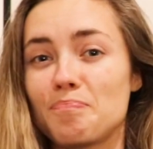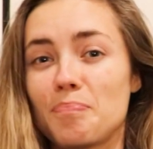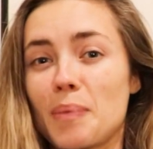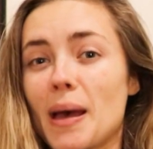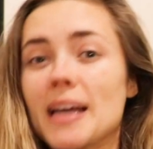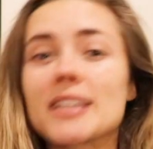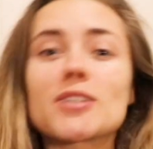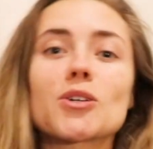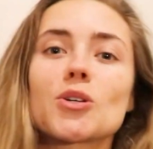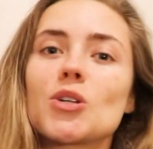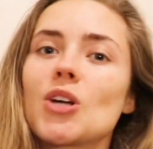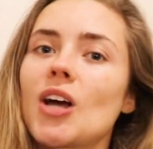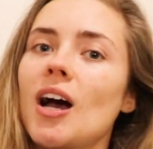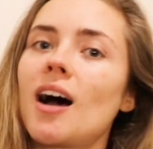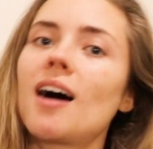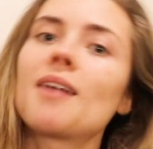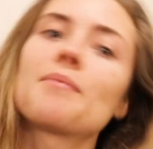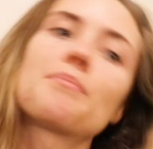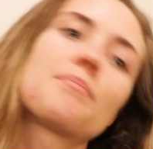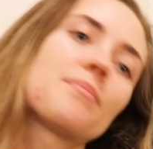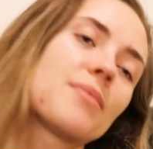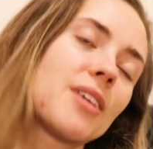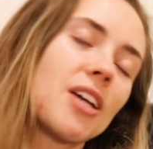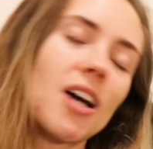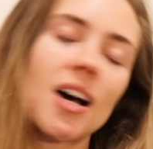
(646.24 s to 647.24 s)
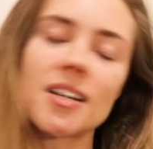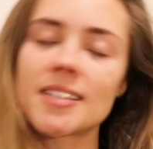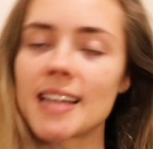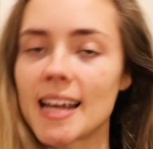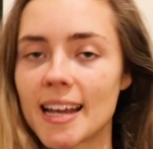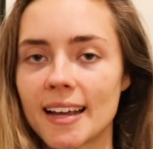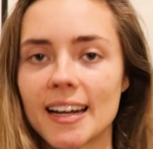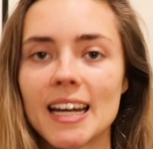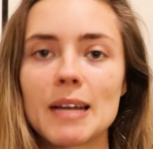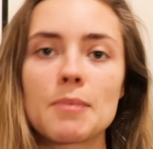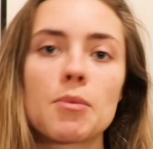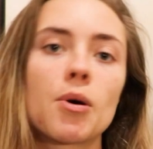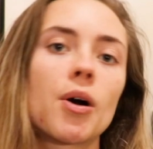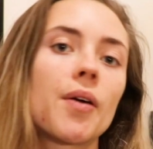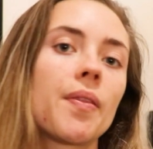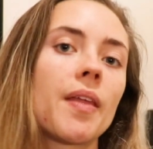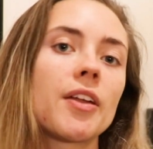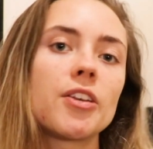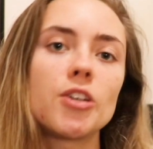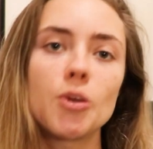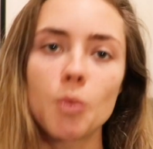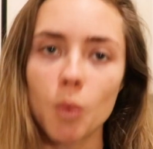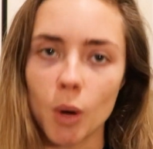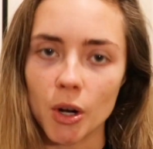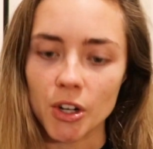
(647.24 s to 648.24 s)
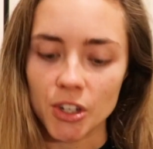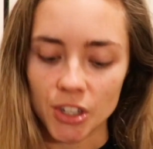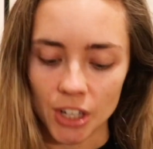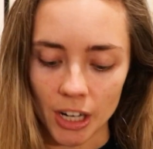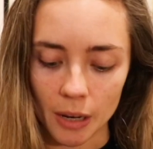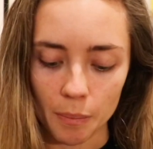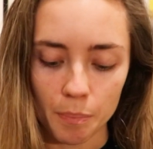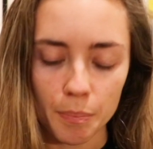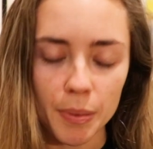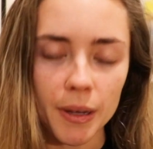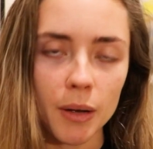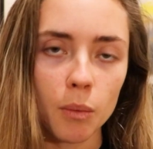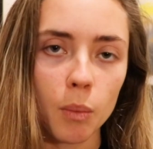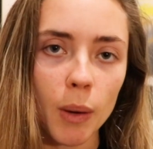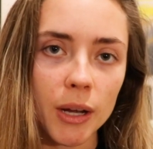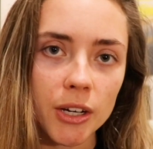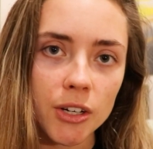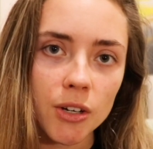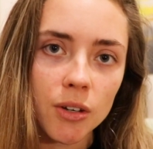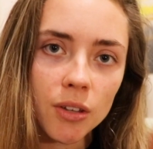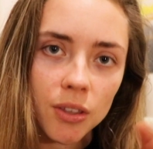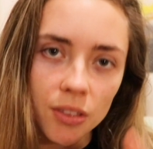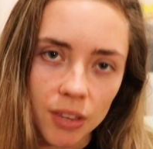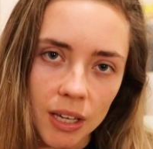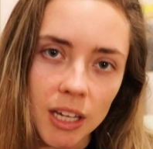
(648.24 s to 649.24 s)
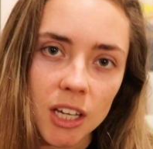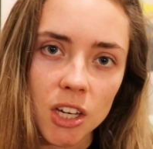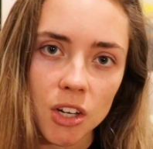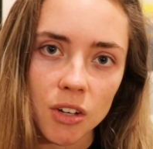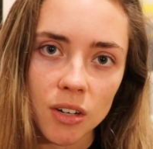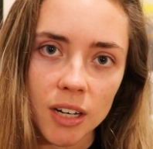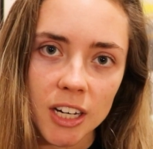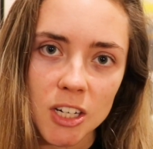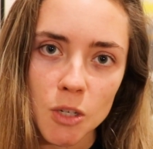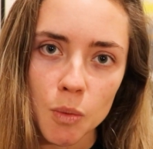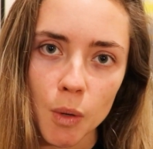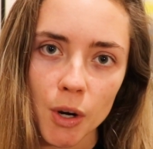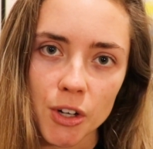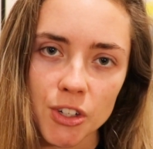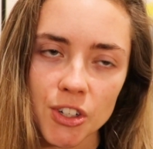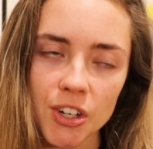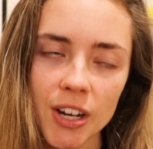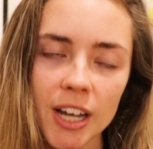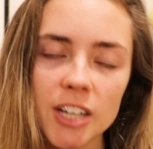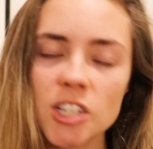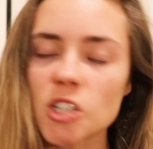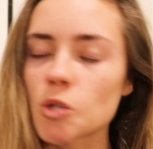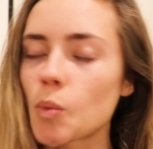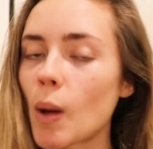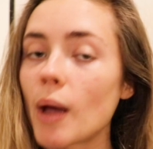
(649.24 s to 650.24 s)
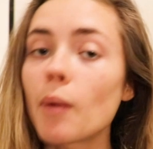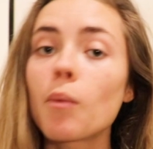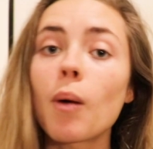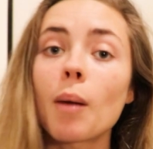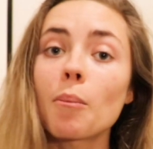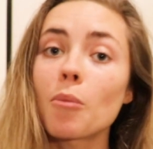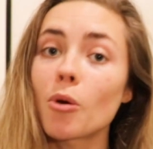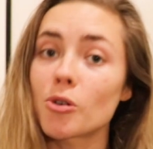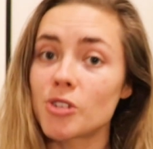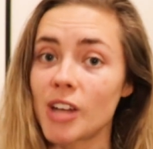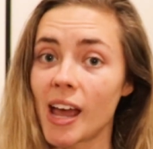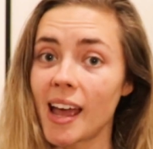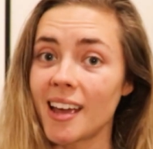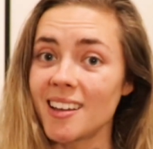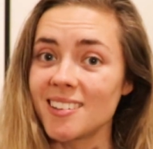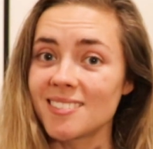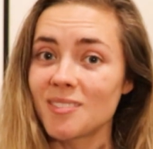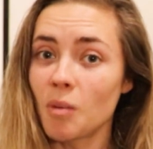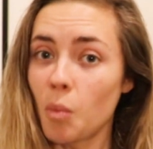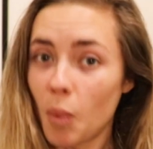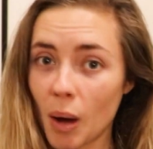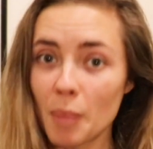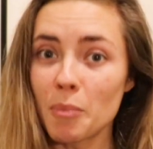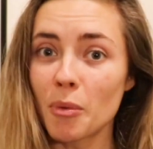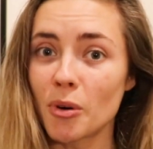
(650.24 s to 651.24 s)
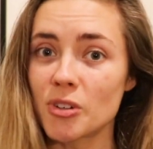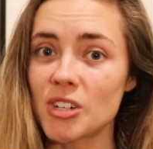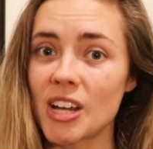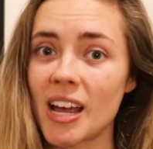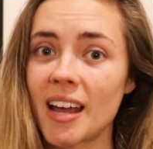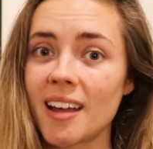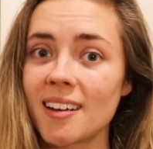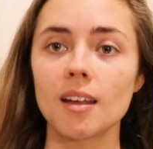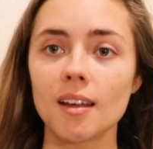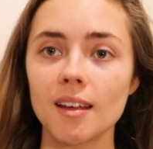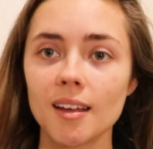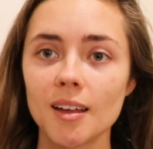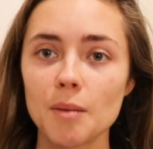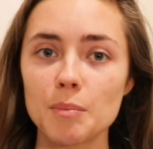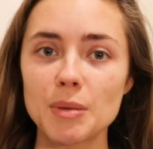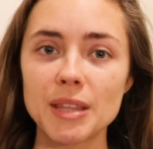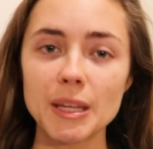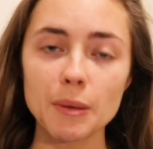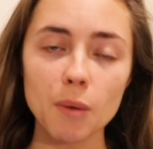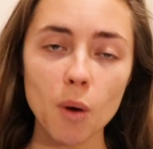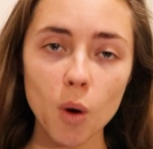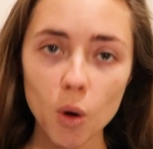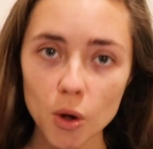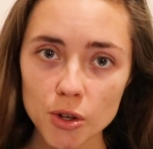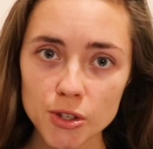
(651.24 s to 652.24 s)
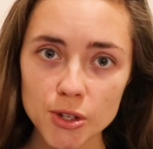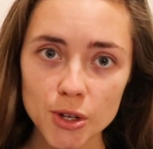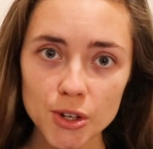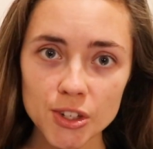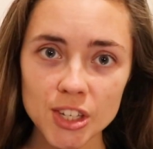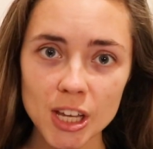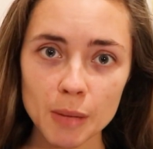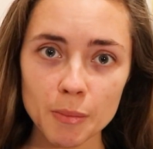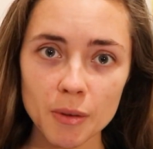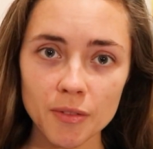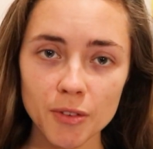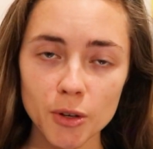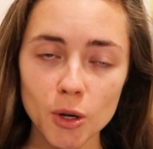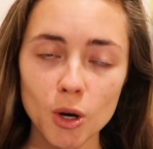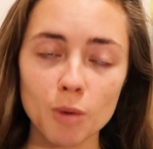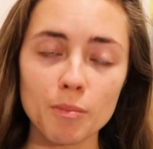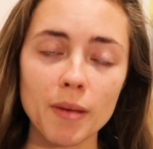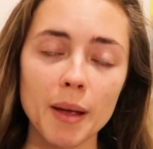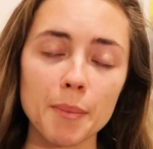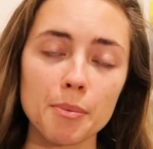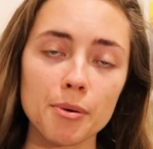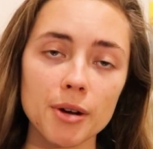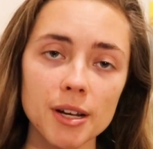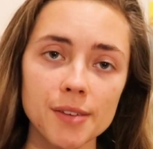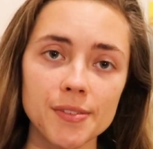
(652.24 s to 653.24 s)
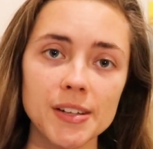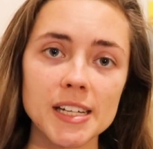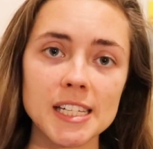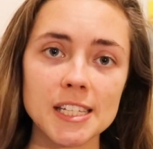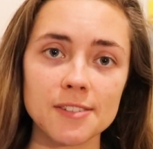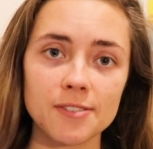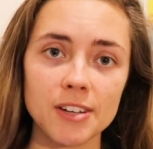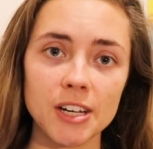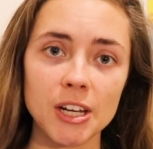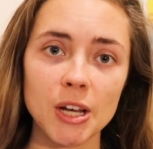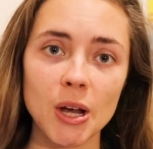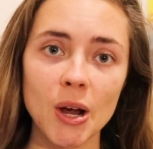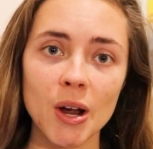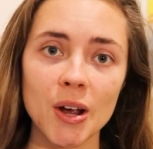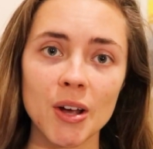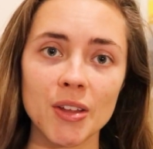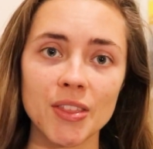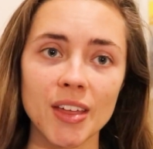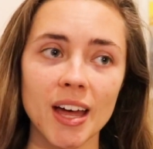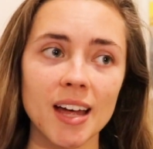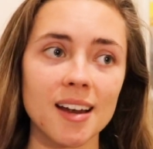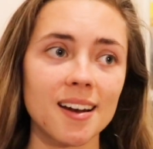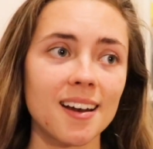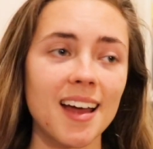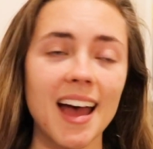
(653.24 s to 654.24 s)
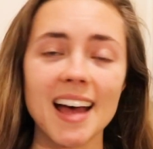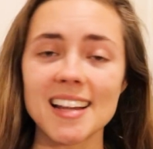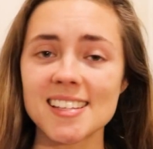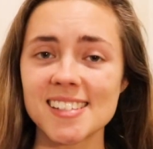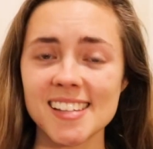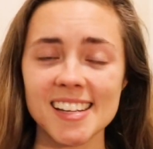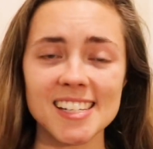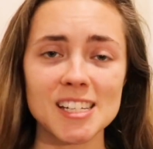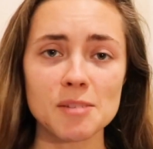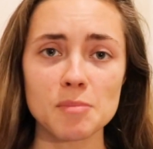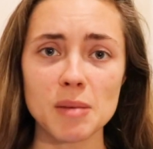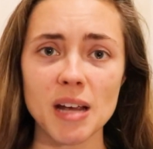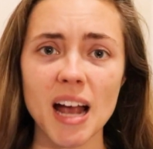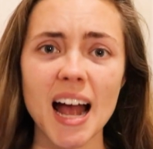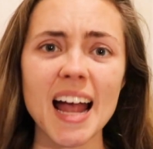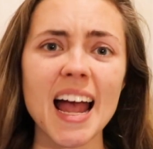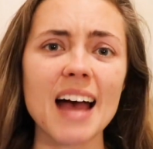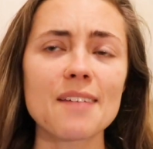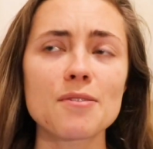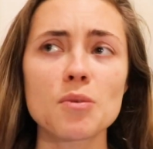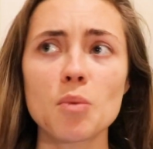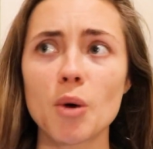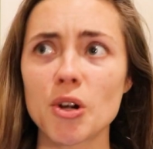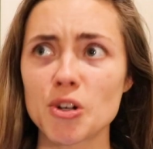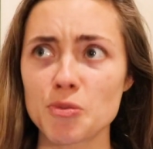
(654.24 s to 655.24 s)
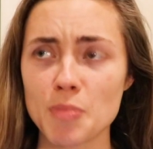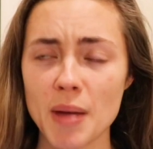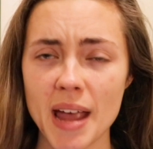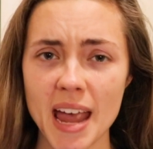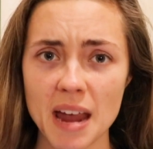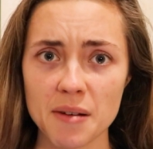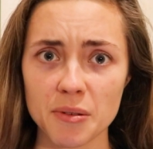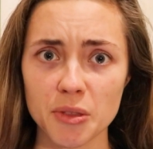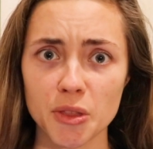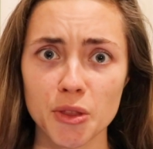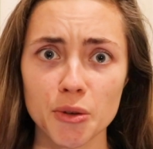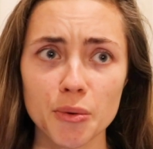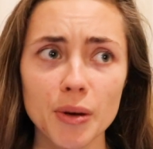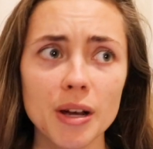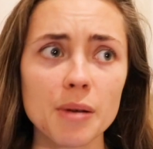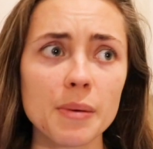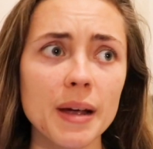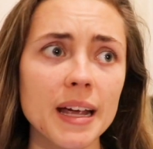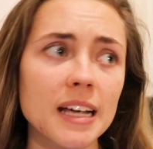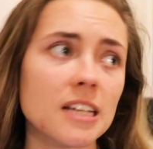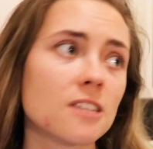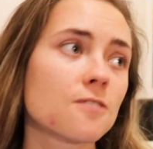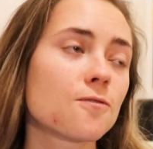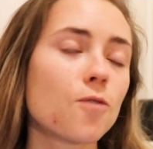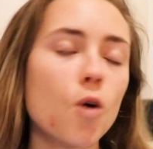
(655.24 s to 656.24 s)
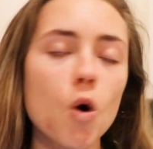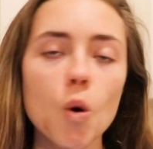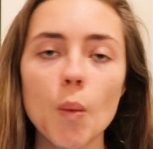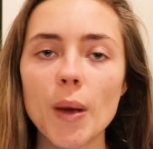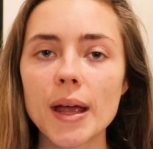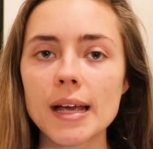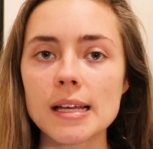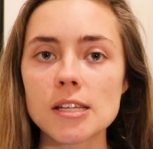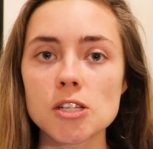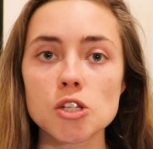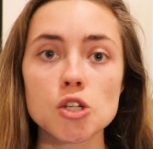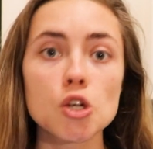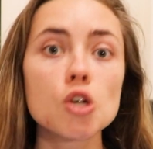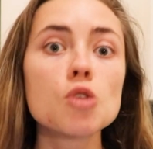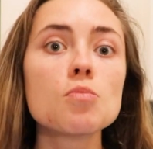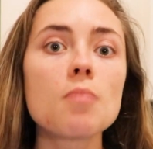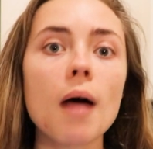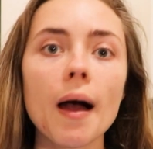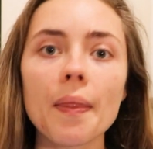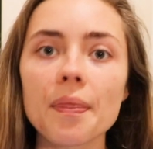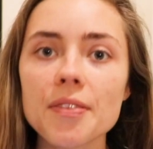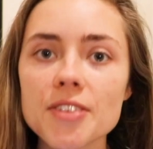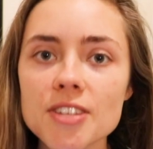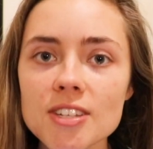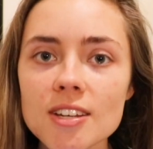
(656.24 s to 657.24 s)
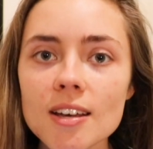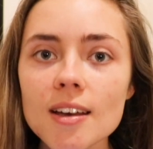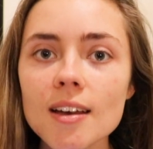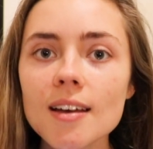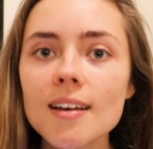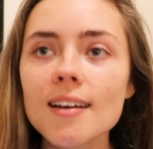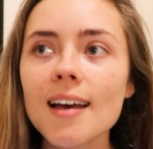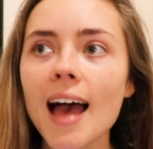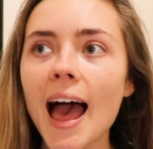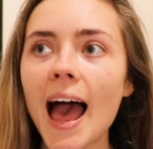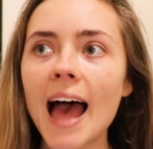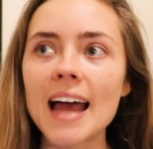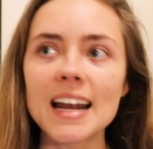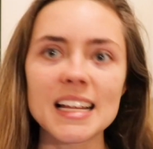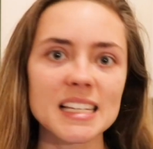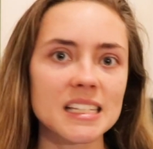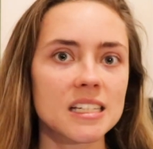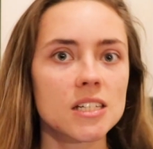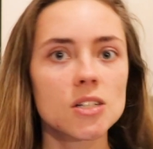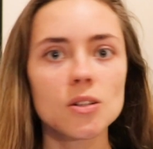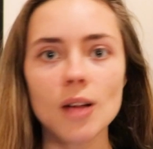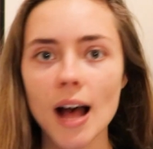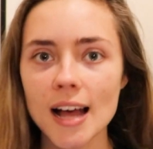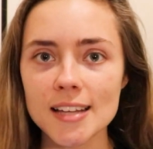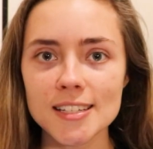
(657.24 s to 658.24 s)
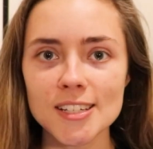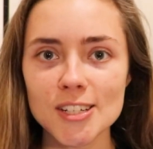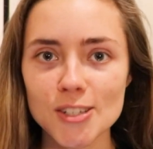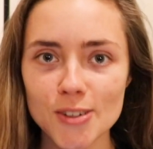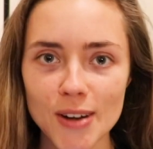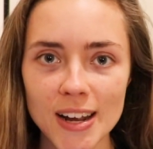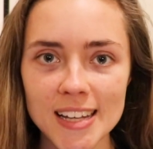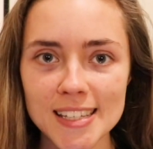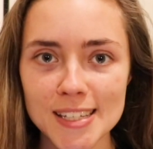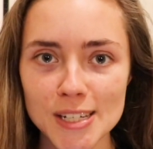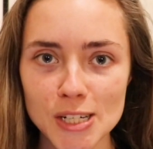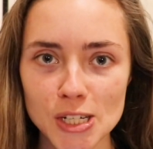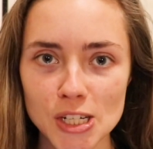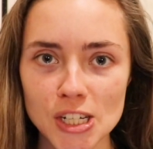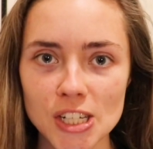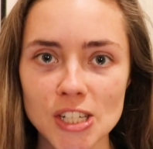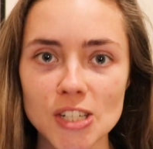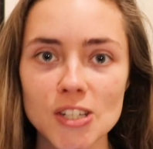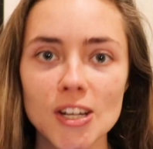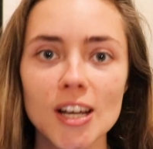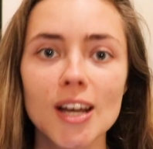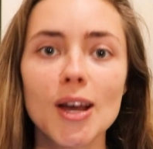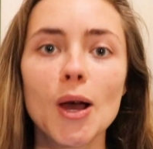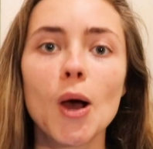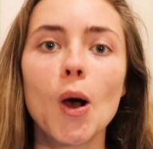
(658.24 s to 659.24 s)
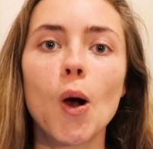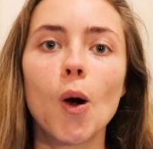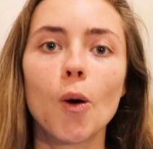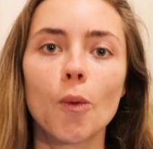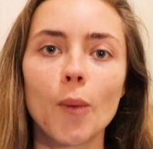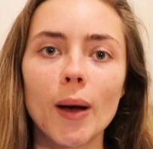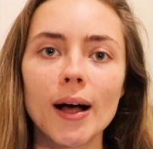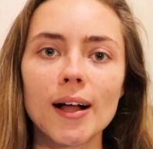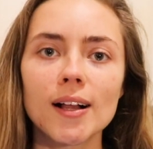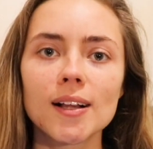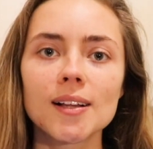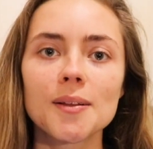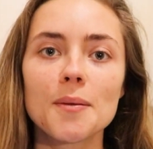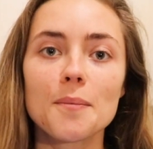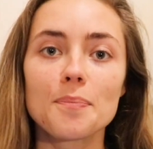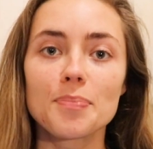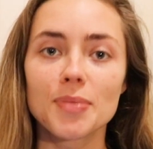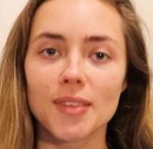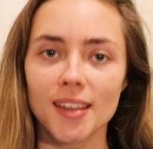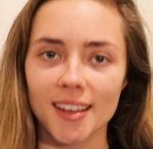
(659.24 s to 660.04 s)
until you can't take it anymore, and then you wash it. But when you think you need to wash your hair, just wait one more day. But there were also some of you on my previous video that had said to me, I haven't washed my hair in 3 weeks, 4 weeks, 2 months, and it still hasn't transitioned. Well,